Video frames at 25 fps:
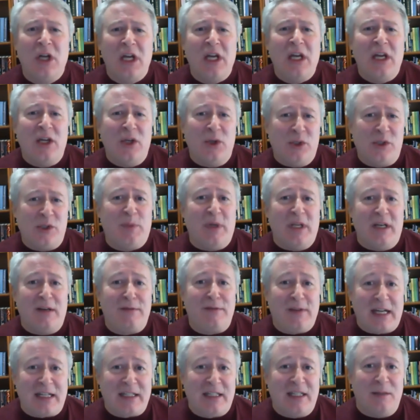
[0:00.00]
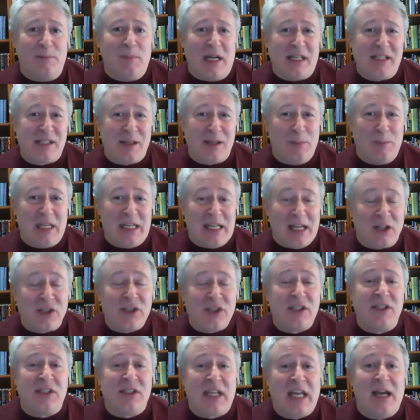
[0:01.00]
who's been affected by somebody
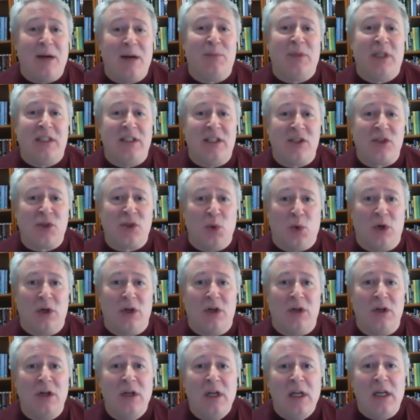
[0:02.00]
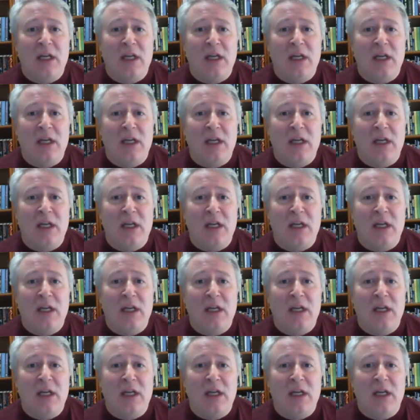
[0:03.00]
else's gambling disorder,